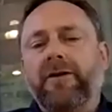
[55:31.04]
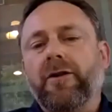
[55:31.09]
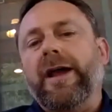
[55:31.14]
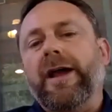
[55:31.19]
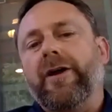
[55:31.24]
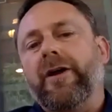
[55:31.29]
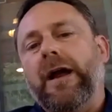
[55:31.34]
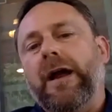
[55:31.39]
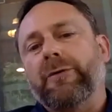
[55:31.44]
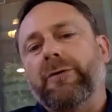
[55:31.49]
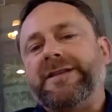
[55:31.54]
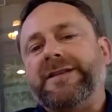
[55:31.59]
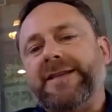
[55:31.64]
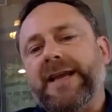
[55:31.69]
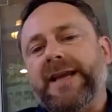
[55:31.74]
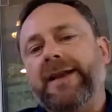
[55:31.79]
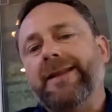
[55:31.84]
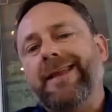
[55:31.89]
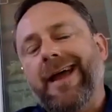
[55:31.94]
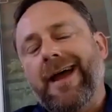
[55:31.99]
layer I would say
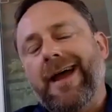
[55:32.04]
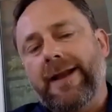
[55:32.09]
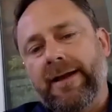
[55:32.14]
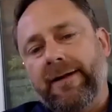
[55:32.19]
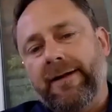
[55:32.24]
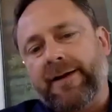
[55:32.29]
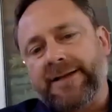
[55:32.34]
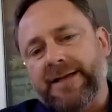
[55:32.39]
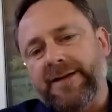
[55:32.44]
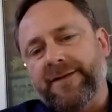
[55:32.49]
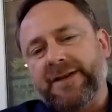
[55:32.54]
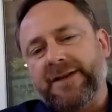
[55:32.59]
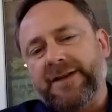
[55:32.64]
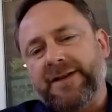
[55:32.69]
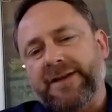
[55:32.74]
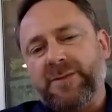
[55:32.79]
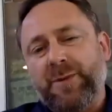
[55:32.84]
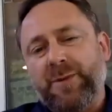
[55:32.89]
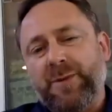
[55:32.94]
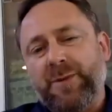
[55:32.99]
to that, because I've
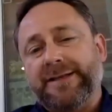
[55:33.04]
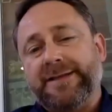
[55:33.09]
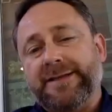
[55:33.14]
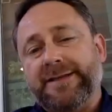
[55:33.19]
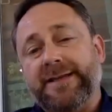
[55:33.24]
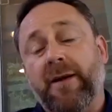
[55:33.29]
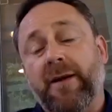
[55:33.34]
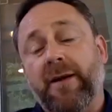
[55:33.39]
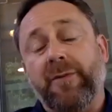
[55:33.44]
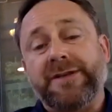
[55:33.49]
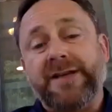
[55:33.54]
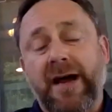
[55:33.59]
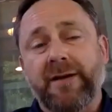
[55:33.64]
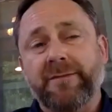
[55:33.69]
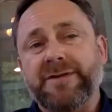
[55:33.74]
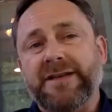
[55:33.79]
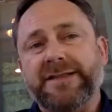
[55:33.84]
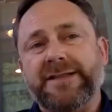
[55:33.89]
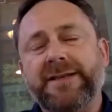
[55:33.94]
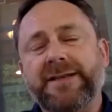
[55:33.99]
experienced this a couple of
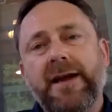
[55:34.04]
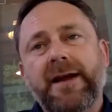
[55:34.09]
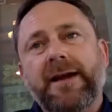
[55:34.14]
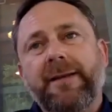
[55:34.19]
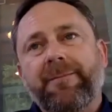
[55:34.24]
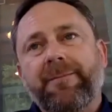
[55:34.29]
times, is